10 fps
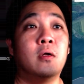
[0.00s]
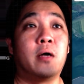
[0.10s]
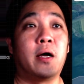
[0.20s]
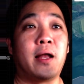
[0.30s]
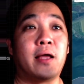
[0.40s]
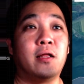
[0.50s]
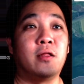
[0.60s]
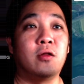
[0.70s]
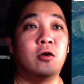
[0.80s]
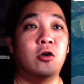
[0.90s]
I like
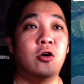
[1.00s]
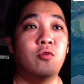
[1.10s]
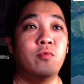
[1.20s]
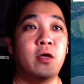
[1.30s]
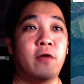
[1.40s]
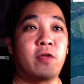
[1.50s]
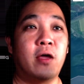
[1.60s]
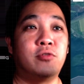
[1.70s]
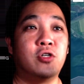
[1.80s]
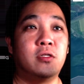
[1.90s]
this. Oh, we have
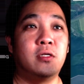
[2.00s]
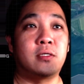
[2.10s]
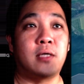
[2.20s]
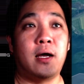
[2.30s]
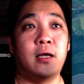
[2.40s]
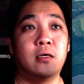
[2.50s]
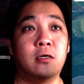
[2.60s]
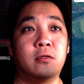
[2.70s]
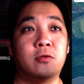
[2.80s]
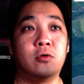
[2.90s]
captured this
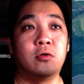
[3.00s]
island.